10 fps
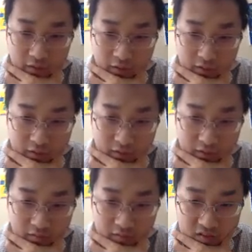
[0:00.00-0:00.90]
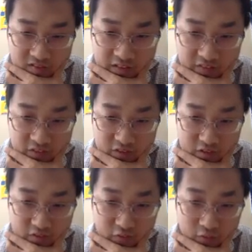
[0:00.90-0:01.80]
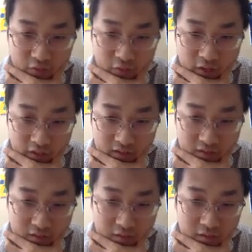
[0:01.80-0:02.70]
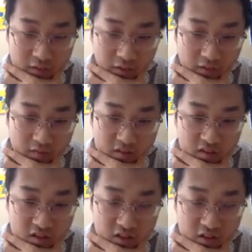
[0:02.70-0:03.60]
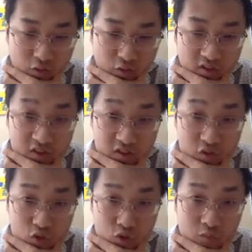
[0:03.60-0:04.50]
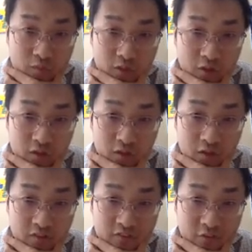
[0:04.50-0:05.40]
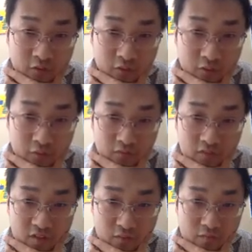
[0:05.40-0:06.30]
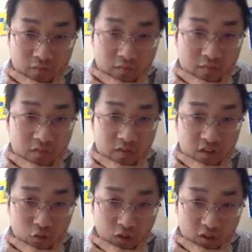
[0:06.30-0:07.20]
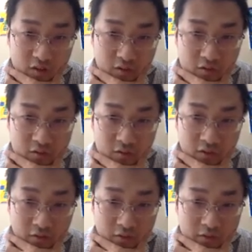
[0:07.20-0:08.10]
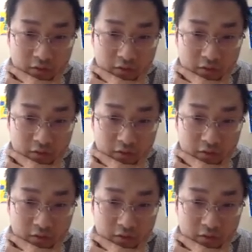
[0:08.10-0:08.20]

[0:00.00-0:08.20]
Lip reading: and this is the definition for x. And this inequality is true because of this inequality right here.